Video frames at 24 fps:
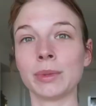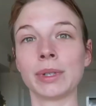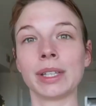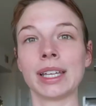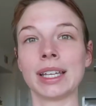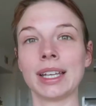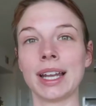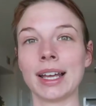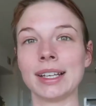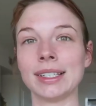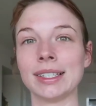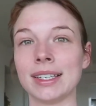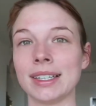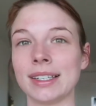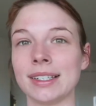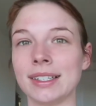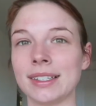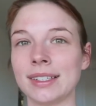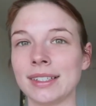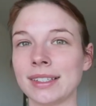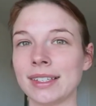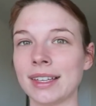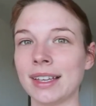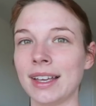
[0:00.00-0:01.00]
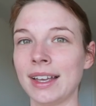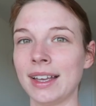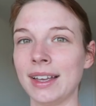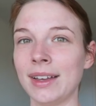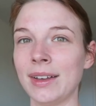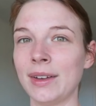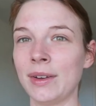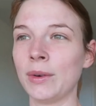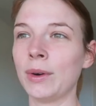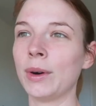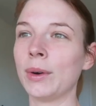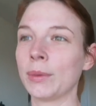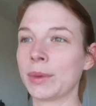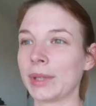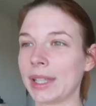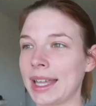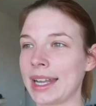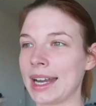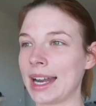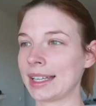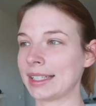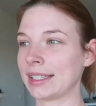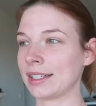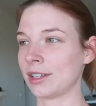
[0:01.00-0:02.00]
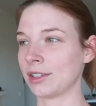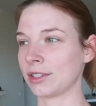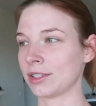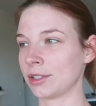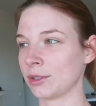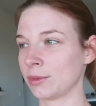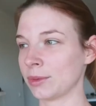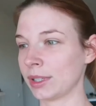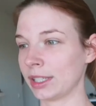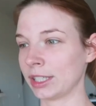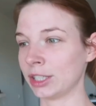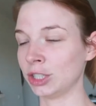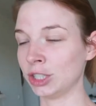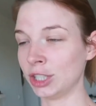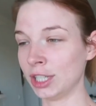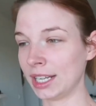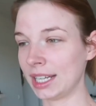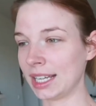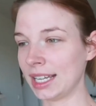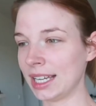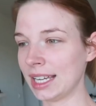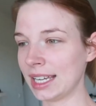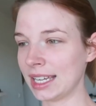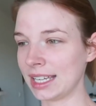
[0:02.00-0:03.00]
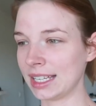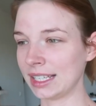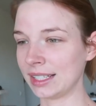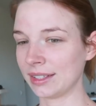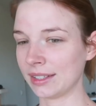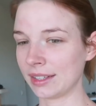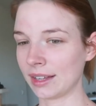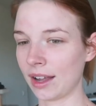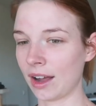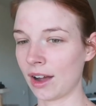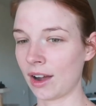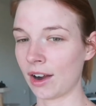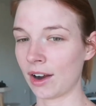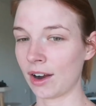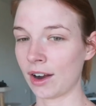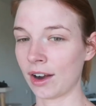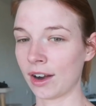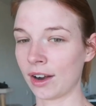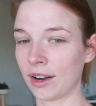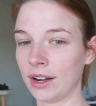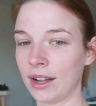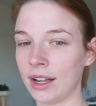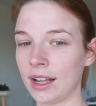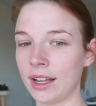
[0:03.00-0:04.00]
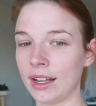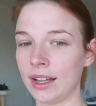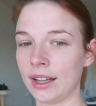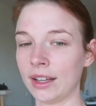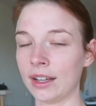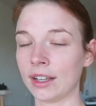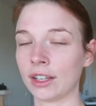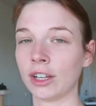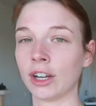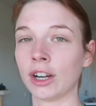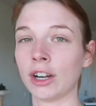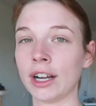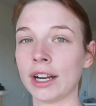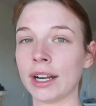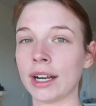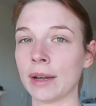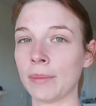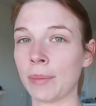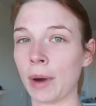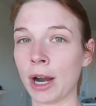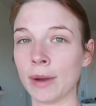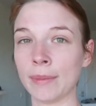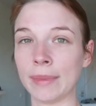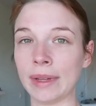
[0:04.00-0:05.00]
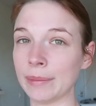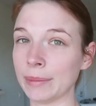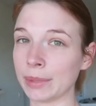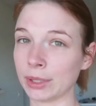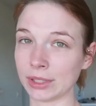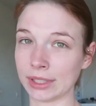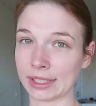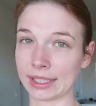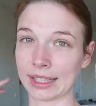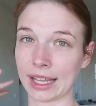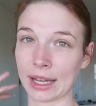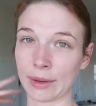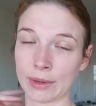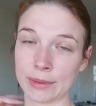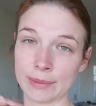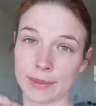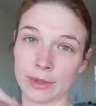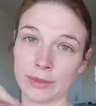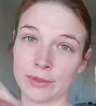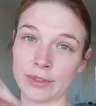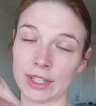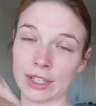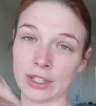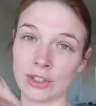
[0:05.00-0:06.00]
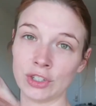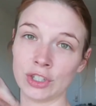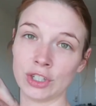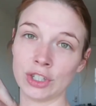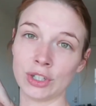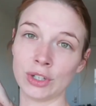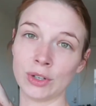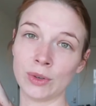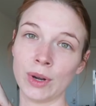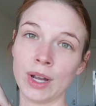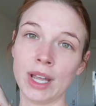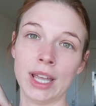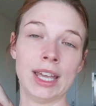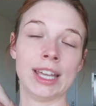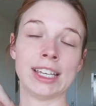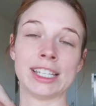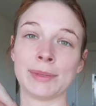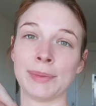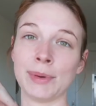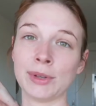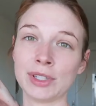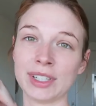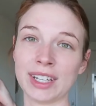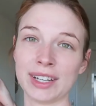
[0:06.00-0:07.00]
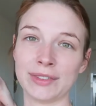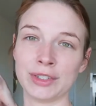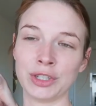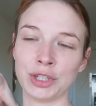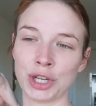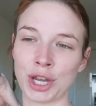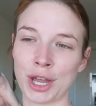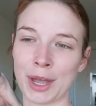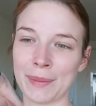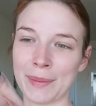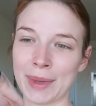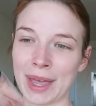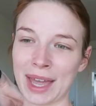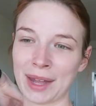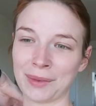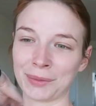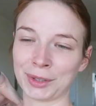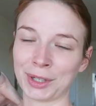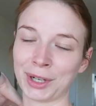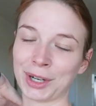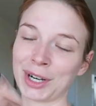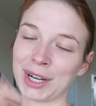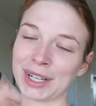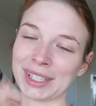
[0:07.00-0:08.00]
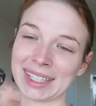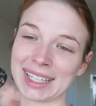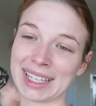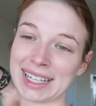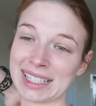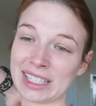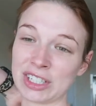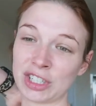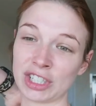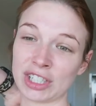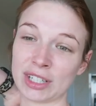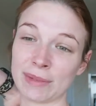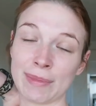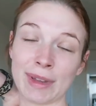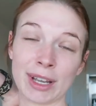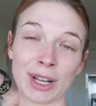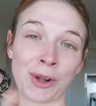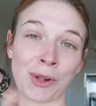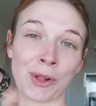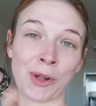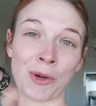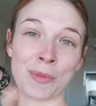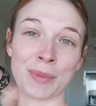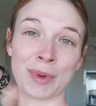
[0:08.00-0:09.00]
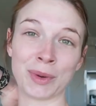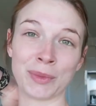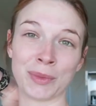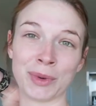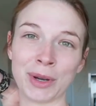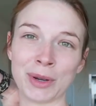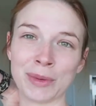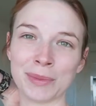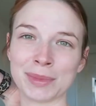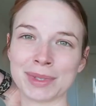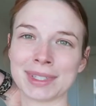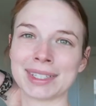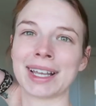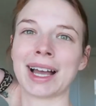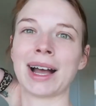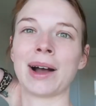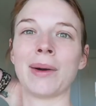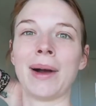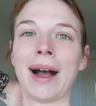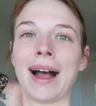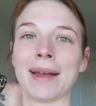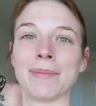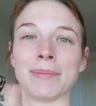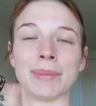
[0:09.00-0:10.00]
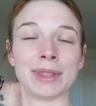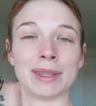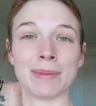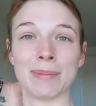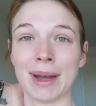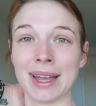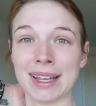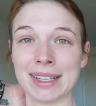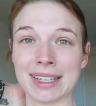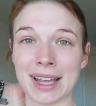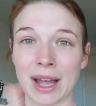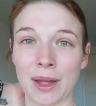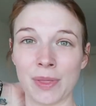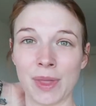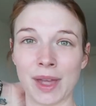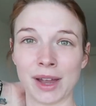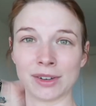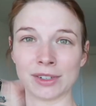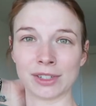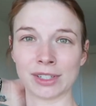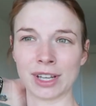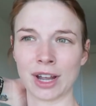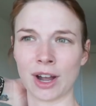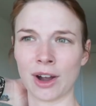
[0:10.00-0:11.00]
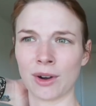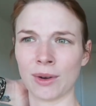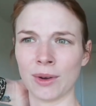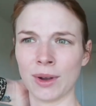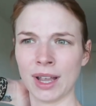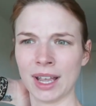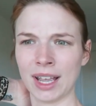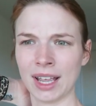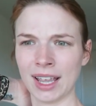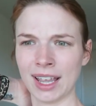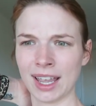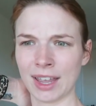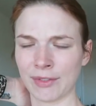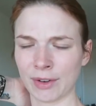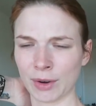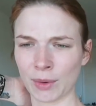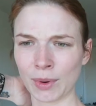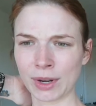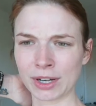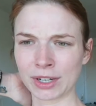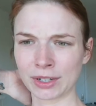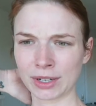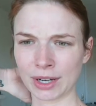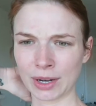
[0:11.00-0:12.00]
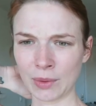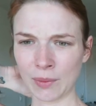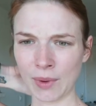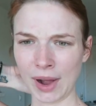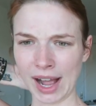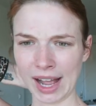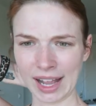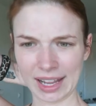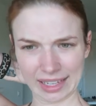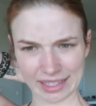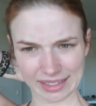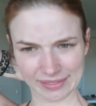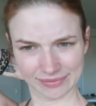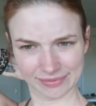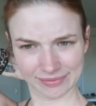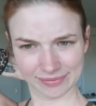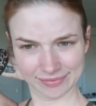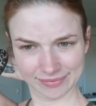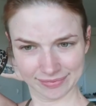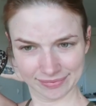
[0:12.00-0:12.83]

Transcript: really nice is, well, really nice and also really shitty is our current apartment building that we moved into is supposed to have a gym and currently it is just a big old open room, so I put the bike down there. So if you're wondering why